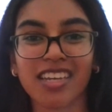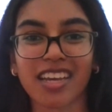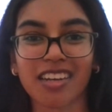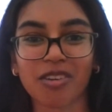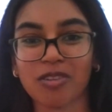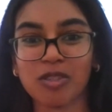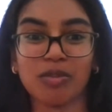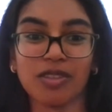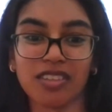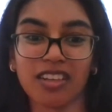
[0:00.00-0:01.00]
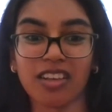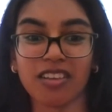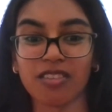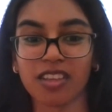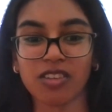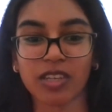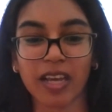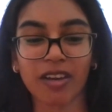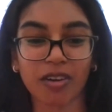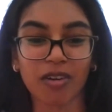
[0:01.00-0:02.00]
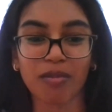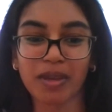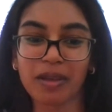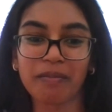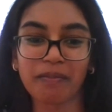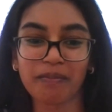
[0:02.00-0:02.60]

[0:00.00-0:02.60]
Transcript: can contribute to the UK economy.